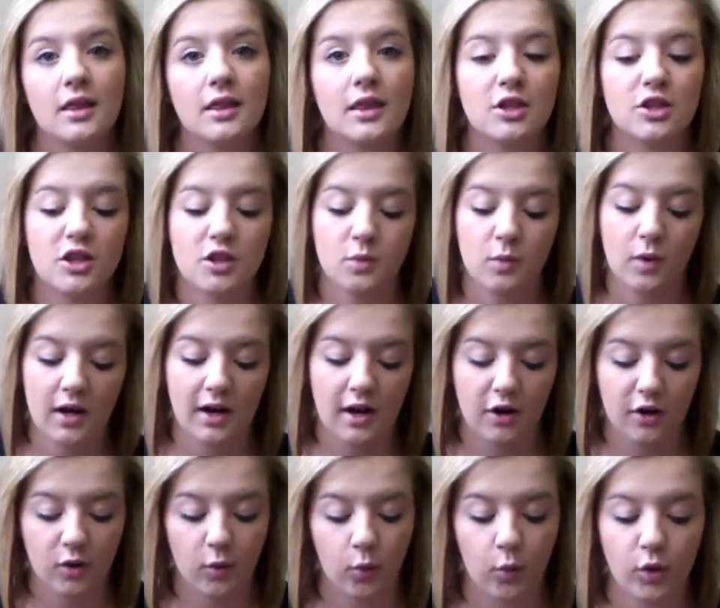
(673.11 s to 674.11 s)
They just ran
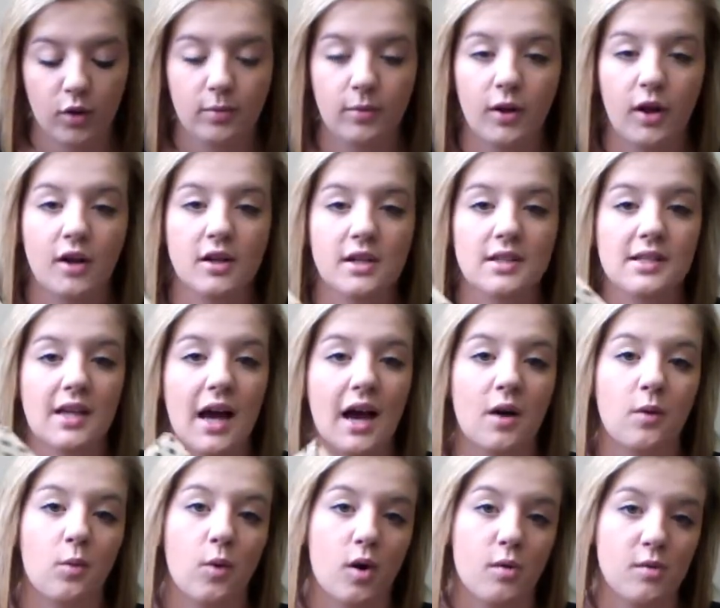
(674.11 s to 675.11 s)
out of the wood blocks
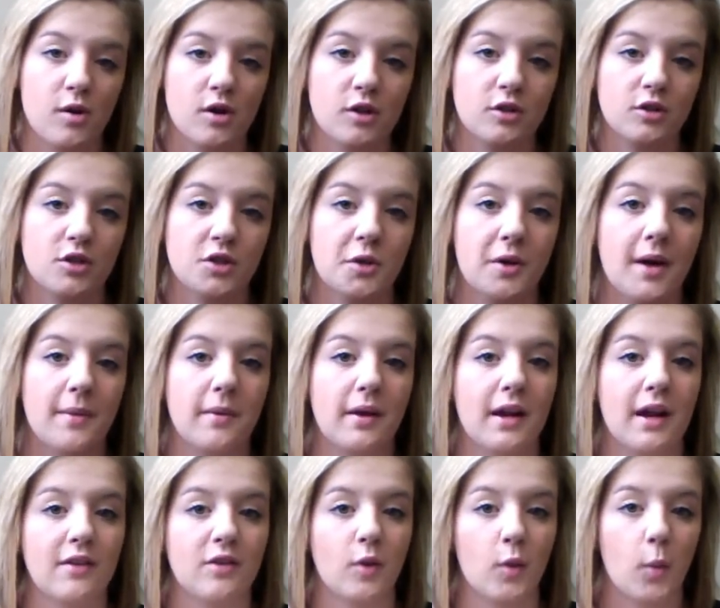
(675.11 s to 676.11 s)
at Walmart, so I'm going
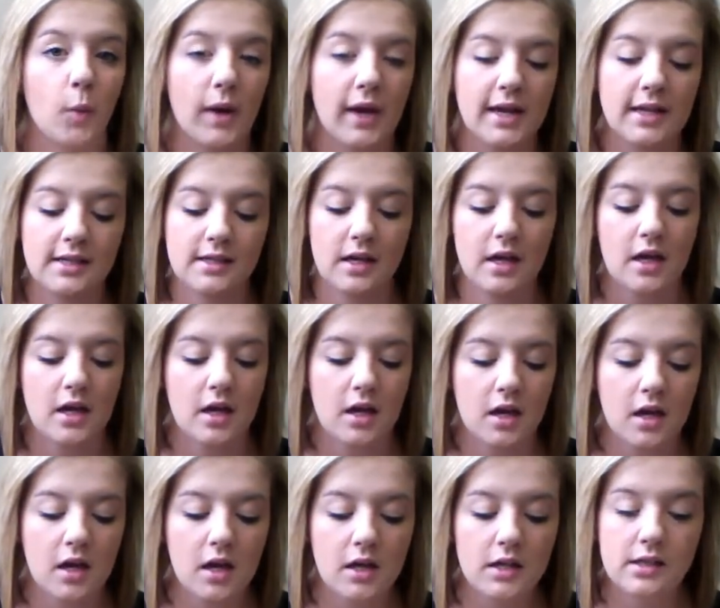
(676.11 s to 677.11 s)
to have to wait
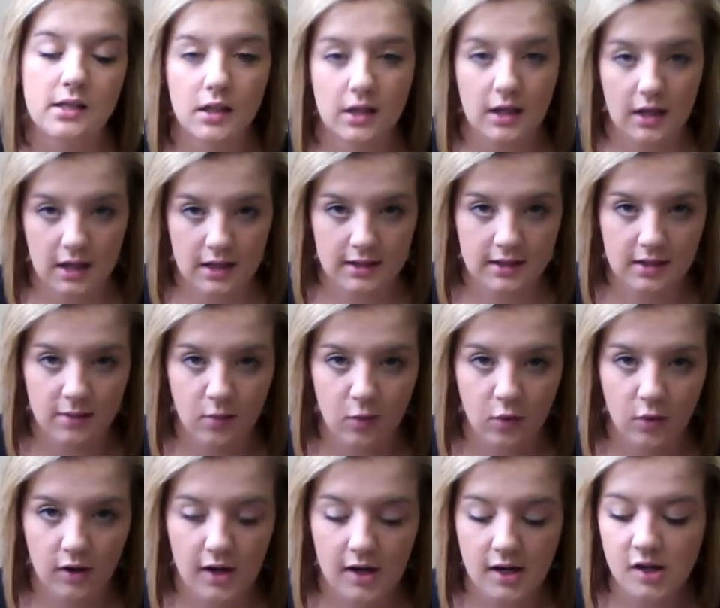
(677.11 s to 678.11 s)
till they get some
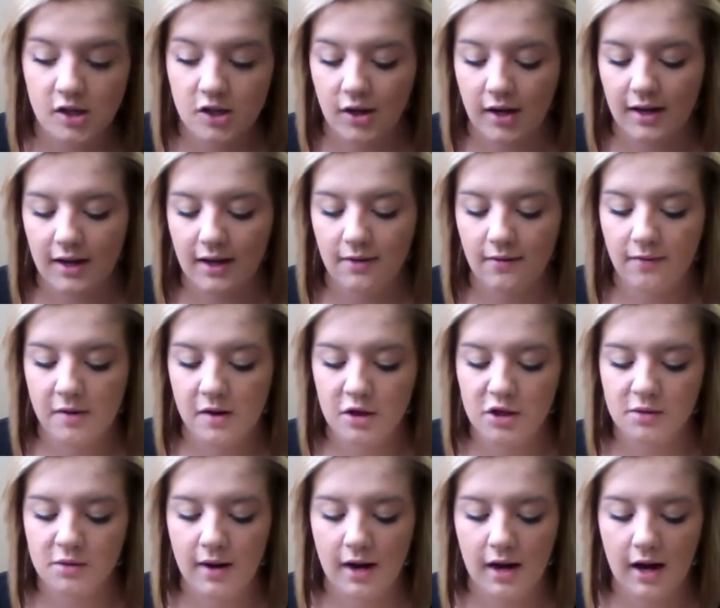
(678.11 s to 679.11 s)
more in so I can
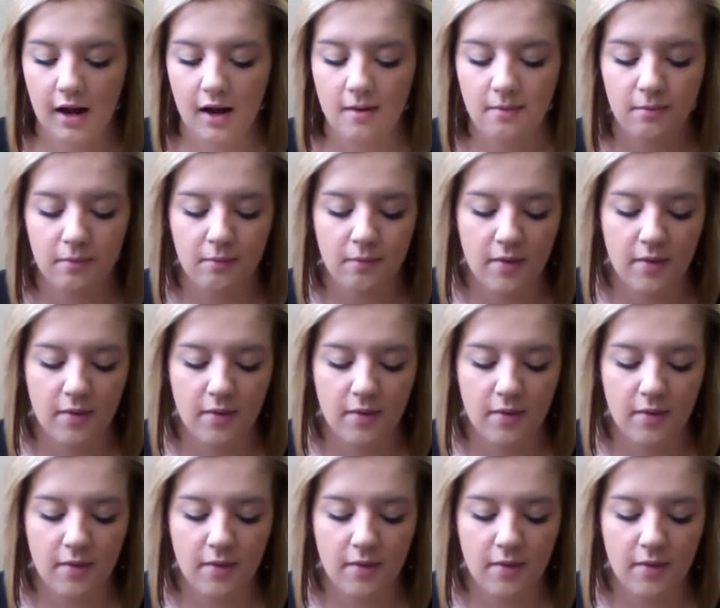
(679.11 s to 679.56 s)
finish mine up.